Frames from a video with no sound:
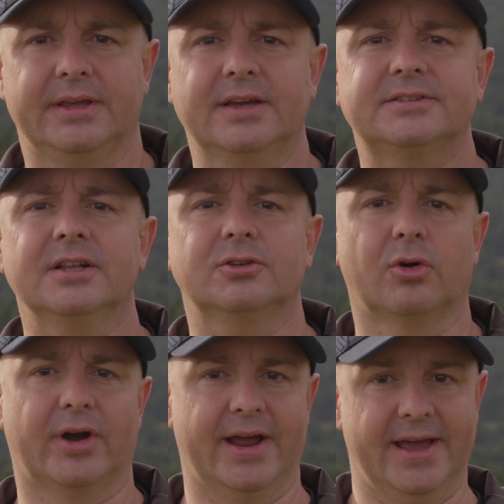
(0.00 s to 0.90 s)
Extend
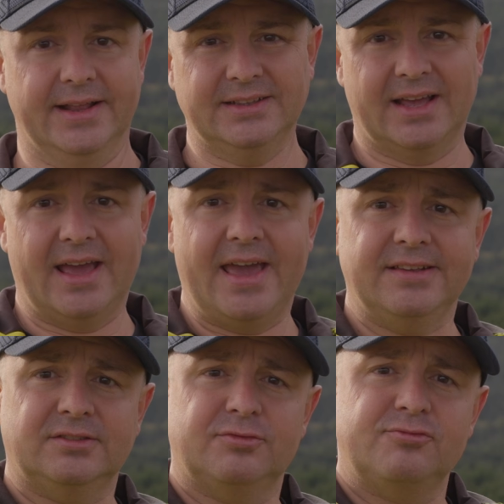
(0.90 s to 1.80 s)
your hand
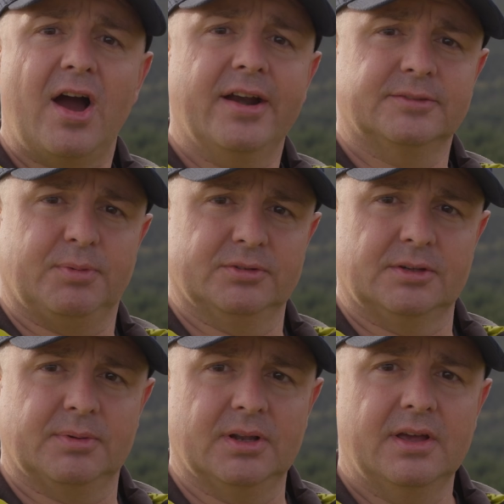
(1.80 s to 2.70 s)
as far as
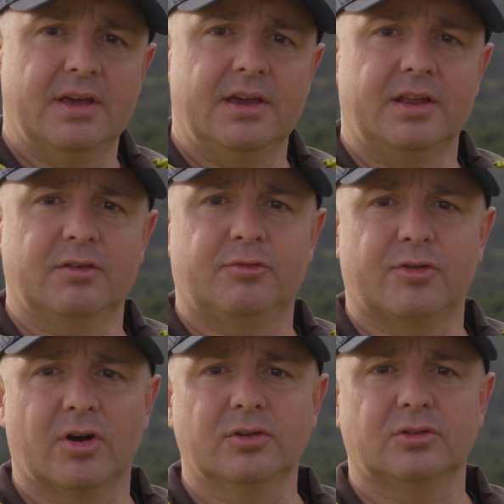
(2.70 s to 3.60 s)
possible in
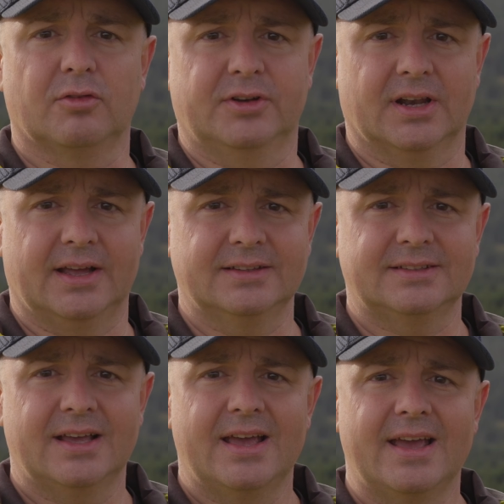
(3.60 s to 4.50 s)
front of the
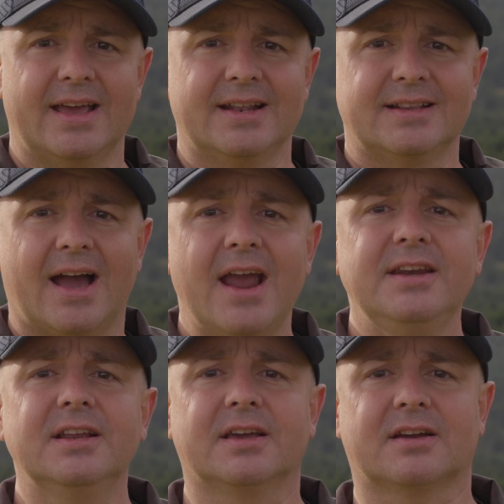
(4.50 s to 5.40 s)
lens and
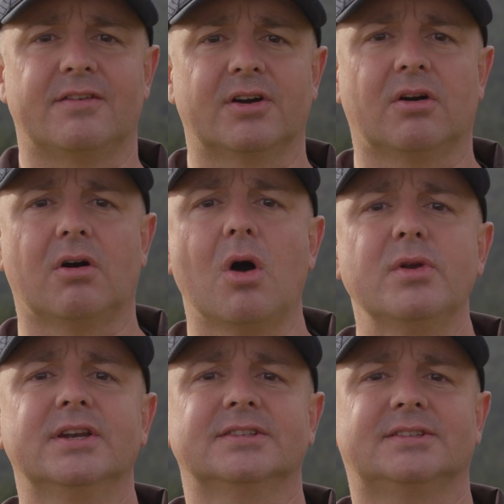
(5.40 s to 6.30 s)
ideally cover
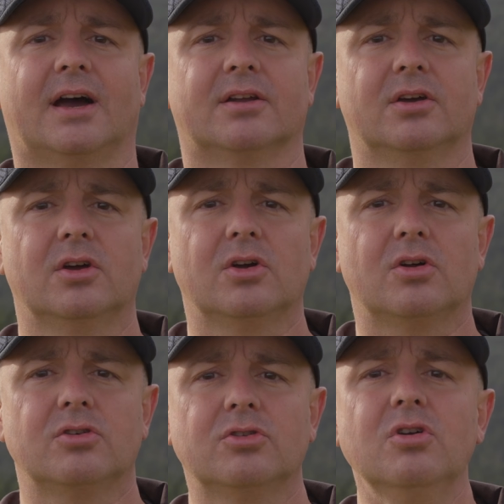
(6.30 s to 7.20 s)
only the sun.
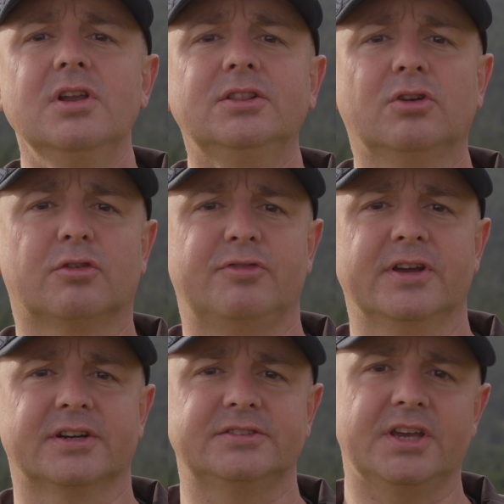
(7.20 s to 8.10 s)
Don't let your
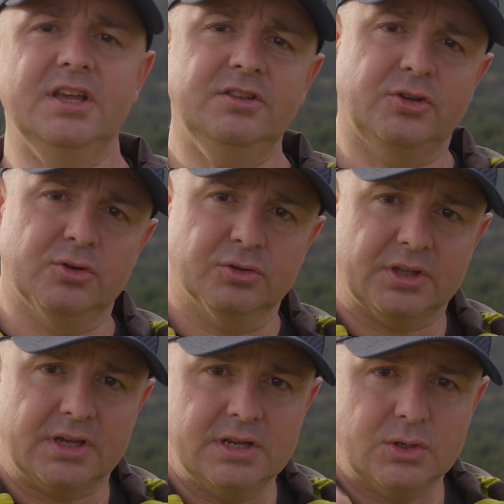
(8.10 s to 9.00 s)
fingers intrude
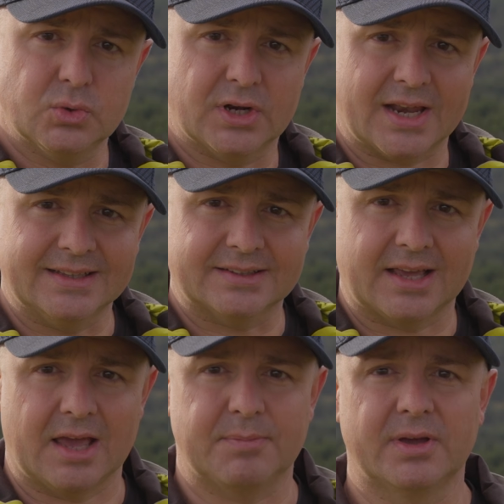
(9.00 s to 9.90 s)
into the
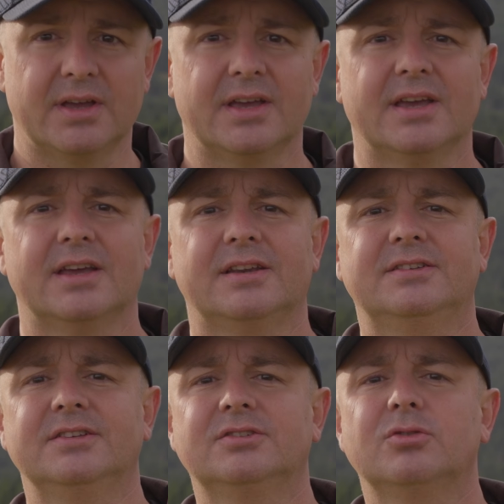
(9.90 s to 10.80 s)
landscape.
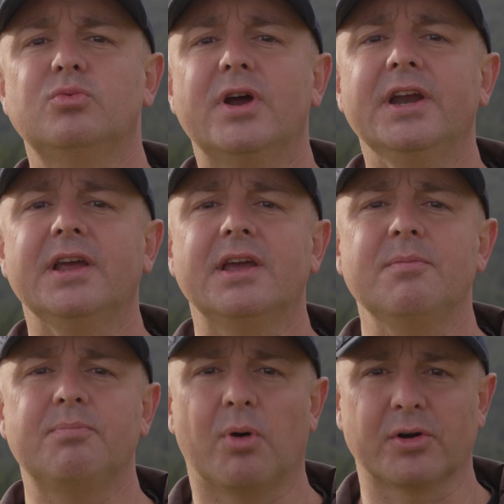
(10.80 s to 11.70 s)
This is very
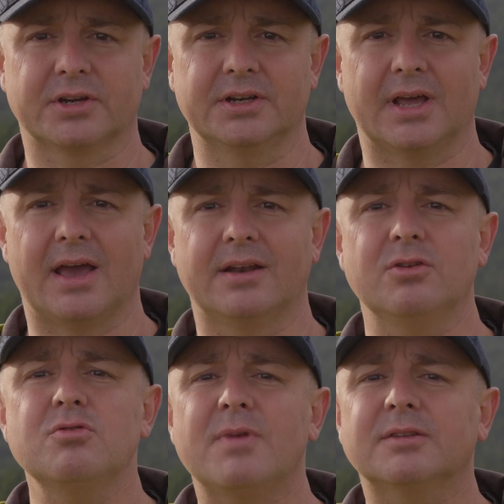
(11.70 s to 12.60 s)
important and
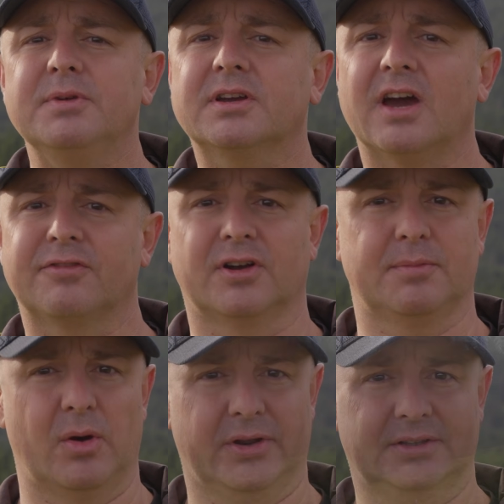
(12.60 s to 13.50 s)
you must be careful
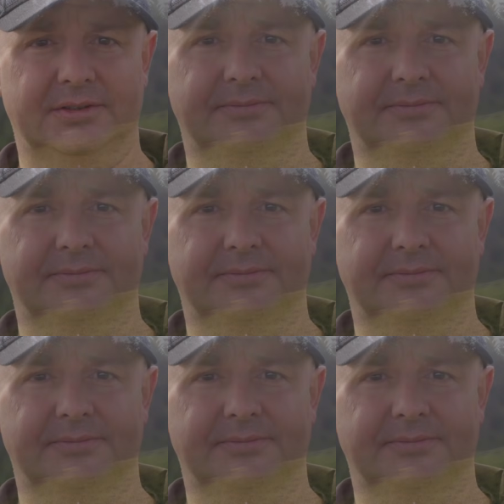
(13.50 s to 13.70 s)
about it.